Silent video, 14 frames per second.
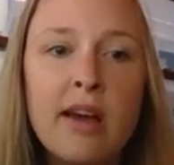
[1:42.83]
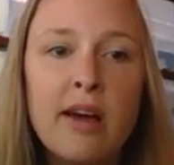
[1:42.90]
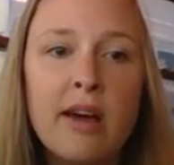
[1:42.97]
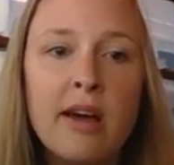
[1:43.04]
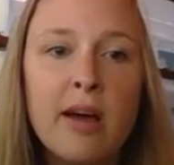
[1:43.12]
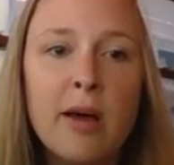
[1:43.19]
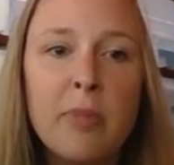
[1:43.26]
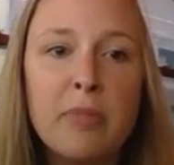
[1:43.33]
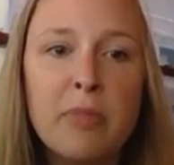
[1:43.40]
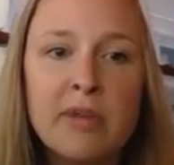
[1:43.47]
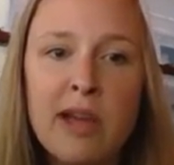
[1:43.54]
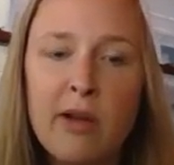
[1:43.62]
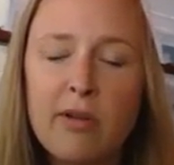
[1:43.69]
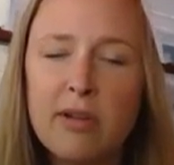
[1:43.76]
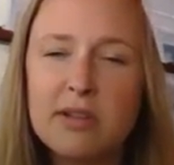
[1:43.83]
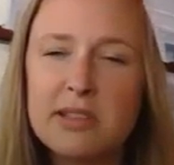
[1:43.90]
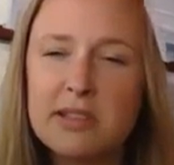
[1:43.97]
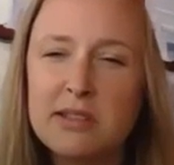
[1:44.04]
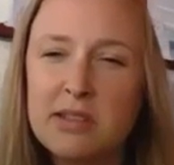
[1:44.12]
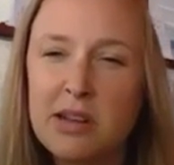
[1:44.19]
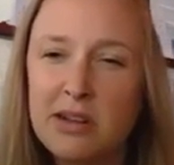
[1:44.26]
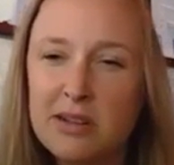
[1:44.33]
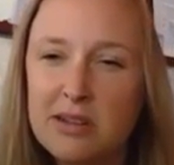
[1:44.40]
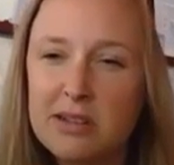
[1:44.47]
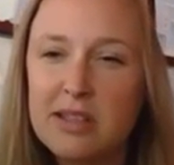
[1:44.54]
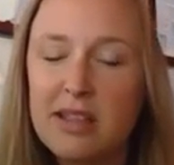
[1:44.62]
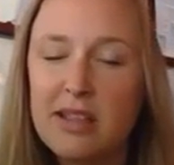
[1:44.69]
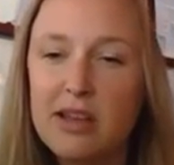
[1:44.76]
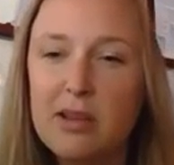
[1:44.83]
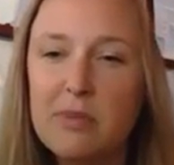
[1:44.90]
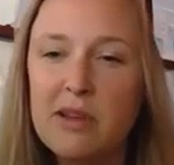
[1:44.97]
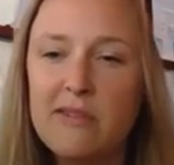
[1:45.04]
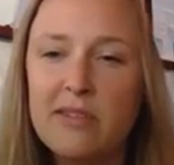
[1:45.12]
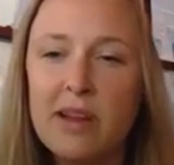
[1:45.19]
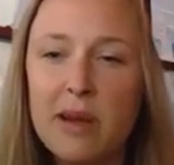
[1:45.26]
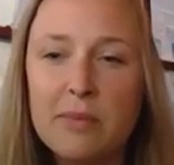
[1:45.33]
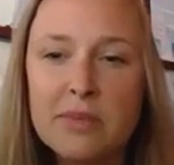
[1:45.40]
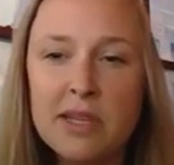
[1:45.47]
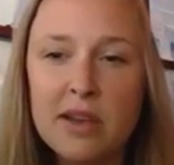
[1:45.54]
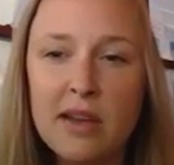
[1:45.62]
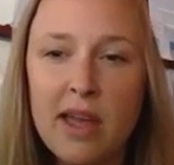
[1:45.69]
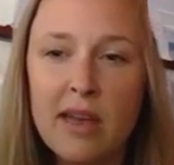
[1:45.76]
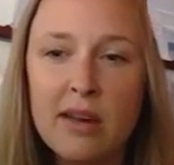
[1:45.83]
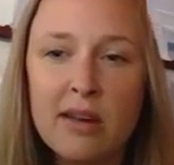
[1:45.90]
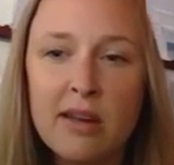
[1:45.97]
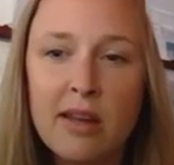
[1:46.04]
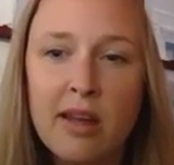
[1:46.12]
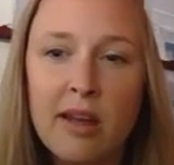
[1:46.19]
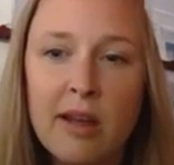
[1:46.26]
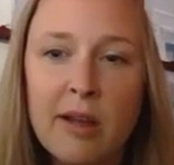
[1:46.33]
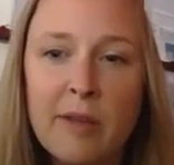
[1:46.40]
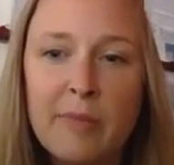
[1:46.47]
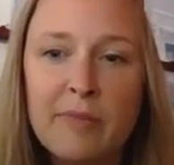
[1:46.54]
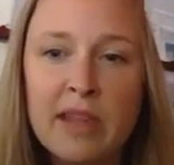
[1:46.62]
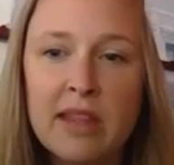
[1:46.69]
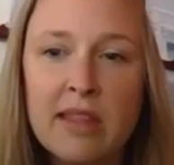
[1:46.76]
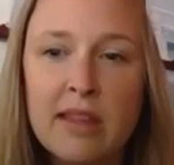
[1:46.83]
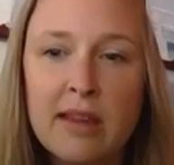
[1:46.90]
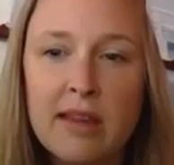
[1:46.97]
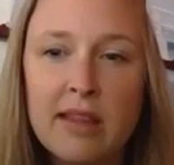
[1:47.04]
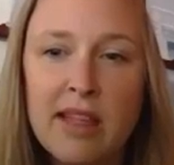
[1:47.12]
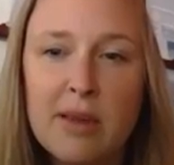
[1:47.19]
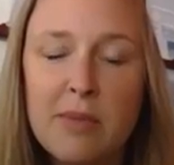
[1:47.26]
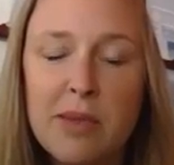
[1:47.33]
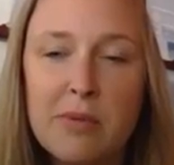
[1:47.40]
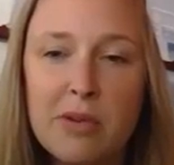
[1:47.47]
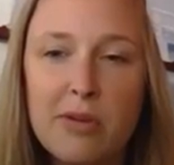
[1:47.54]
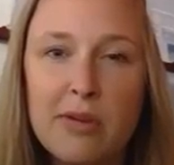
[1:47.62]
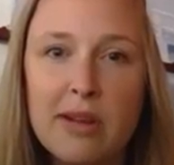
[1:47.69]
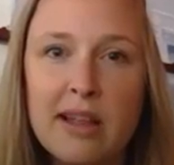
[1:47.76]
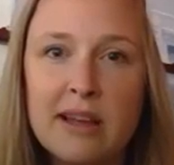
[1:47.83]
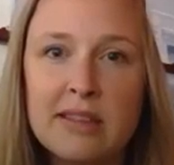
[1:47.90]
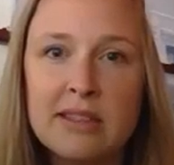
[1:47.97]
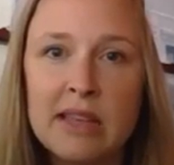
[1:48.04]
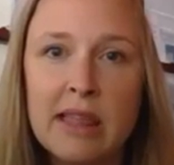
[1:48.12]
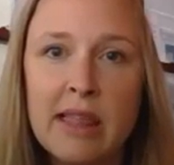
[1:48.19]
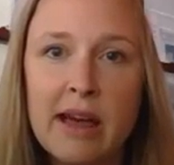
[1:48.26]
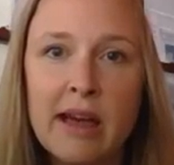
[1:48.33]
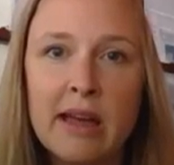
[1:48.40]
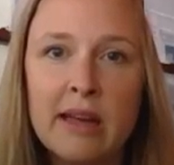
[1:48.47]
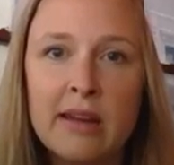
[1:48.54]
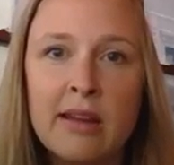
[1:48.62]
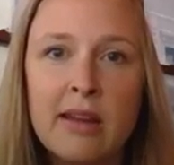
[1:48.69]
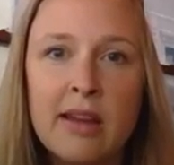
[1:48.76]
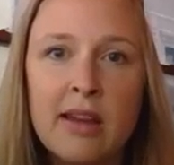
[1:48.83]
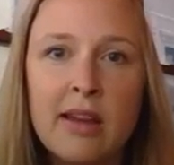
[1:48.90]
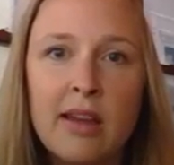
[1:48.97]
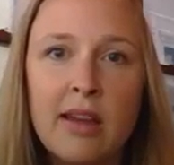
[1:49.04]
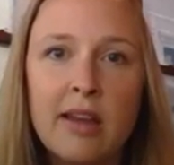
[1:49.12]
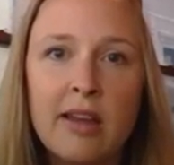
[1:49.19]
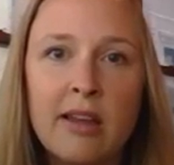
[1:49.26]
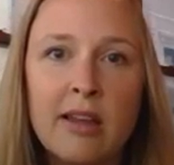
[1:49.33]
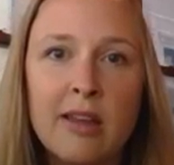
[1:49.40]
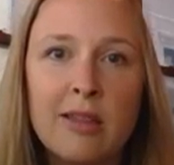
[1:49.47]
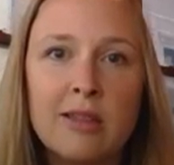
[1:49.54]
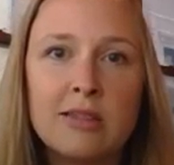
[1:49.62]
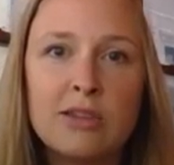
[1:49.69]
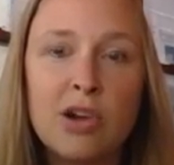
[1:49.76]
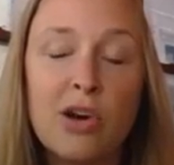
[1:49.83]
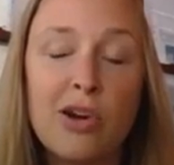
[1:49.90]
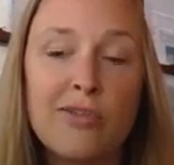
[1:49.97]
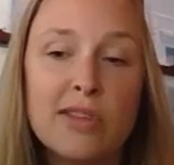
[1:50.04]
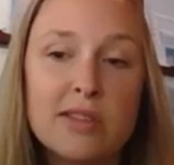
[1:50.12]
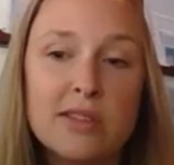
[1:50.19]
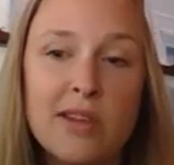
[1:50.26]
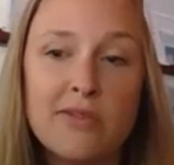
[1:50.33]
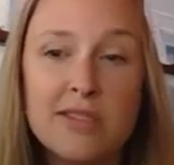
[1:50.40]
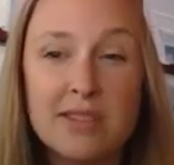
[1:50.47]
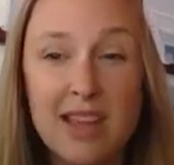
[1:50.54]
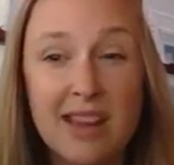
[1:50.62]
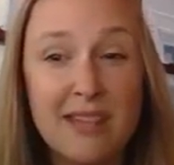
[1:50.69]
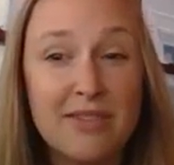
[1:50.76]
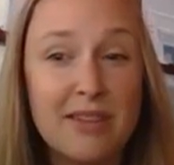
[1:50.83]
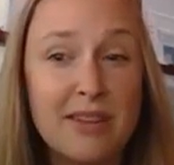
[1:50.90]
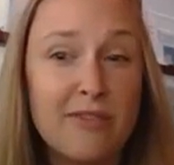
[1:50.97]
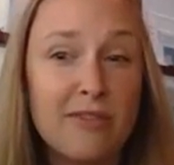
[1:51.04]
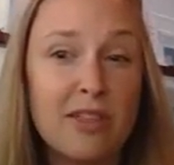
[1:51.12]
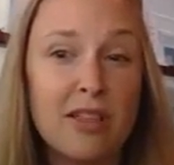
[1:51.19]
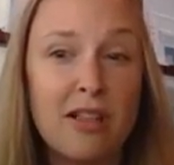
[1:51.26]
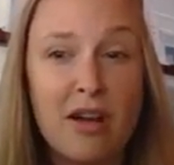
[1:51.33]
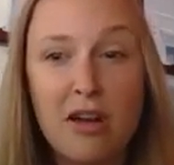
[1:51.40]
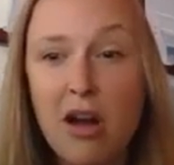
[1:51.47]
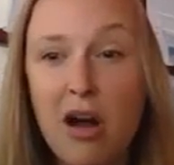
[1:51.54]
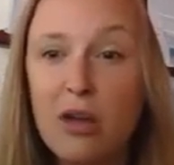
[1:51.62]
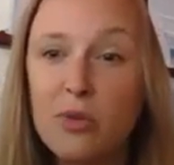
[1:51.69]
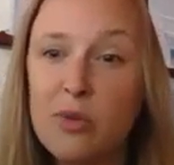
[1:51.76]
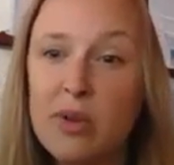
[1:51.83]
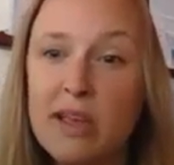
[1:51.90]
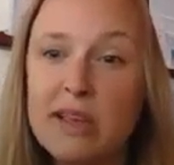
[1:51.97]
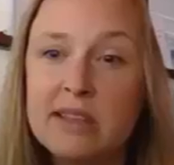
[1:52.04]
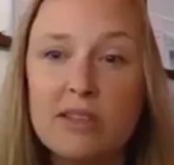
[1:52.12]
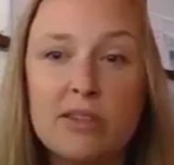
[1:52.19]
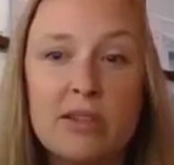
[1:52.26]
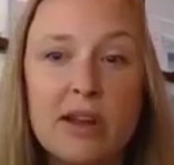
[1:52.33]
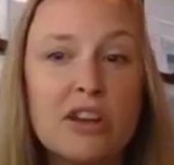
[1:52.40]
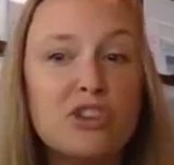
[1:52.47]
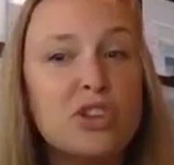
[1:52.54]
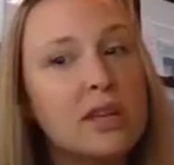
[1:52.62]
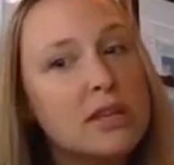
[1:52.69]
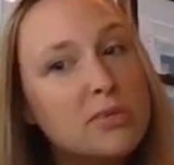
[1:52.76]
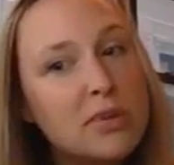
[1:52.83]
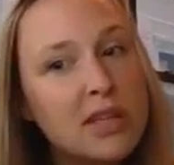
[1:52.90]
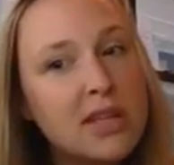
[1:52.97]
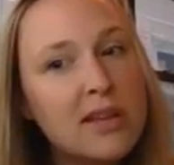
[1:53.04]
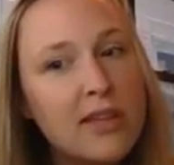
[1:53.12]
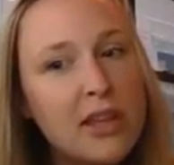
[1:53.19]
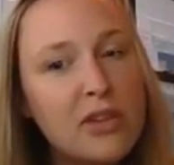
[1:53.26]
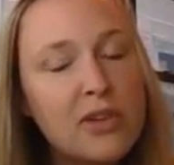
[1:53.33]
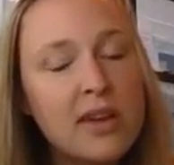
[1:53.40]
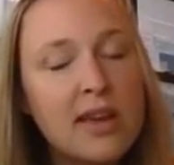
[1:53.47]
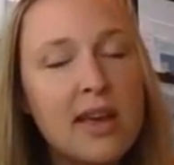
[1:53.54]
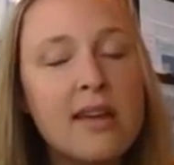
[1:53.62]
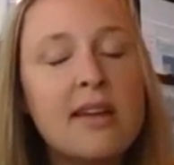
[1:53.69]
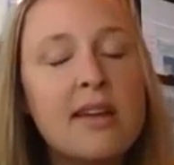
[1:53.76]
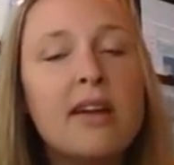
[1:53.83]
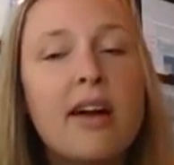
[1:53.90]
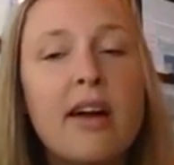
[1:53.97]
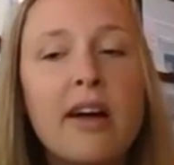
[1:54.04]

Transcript: But now we're turning a little bit of an uptick again. I think a lot of people are realizing that this COVID stuff is kind of in it for the long haul, and realizing there actually is relief that you can get.